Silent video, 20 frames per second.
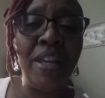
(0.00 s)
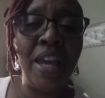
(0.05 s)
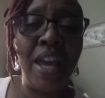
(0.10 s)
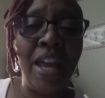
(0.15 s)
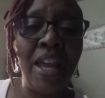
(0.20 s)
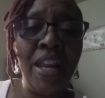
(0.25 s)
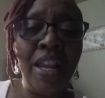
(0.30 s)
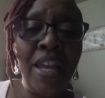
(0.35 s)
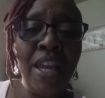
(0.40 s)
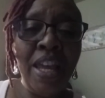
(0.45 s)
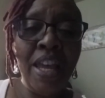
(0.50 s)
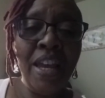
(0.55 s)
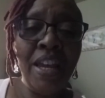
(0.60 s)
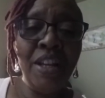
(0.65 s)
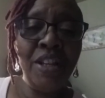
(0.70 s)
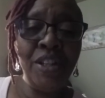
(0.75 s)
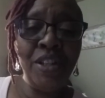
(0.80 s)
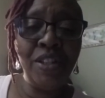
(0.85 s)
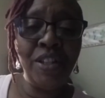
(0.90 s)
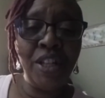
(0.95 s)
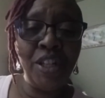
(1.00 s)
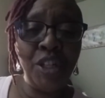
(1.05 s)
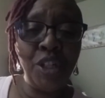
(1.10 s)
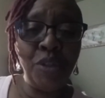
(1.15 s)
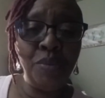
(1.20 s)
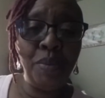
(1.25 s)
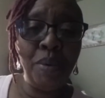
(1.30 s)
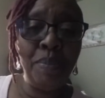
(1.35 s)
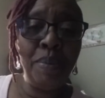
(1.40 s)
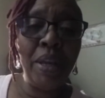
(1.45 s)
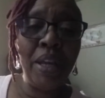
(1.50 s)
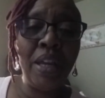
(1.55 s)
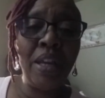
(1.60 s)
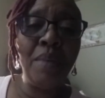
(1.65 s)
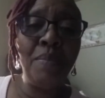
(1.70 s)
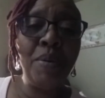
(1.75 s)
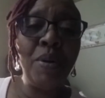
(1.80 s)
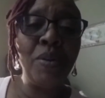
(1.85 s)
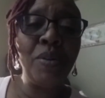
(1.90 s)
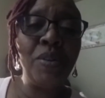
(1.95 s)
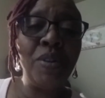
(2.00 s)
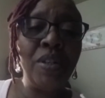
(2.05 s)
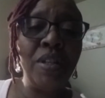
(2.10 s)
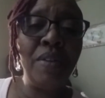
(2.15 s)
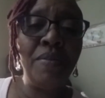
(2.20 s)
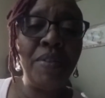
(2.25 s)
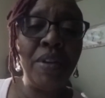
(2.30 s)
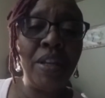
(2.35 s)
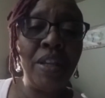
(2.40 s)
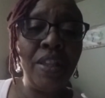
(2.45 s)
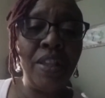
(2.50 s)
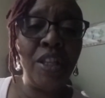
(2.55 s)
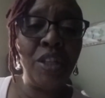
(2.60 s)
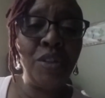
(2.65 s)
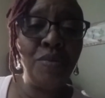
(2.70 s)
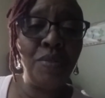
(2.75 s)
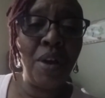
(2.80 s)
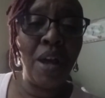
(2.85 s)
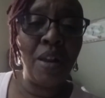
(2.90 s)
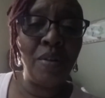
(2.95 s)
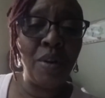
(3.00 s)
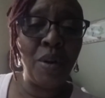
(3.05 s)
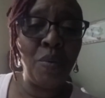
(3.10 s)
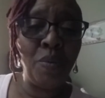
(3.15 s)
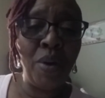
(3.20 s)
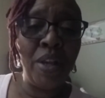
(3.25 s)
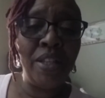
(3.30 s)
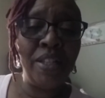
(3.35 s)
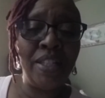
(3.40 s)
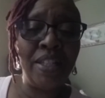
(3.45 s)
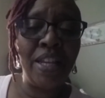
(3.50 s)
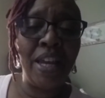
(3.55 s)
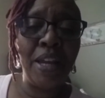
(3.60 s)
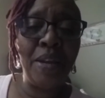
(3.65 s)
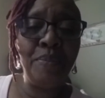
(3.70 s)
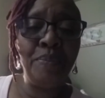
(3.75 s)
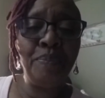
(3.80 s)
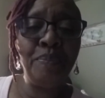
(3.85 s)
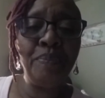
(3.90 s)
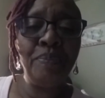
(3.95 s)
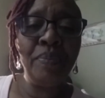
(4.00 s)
yet. She said she would be picking up her certificate this following Wednesday.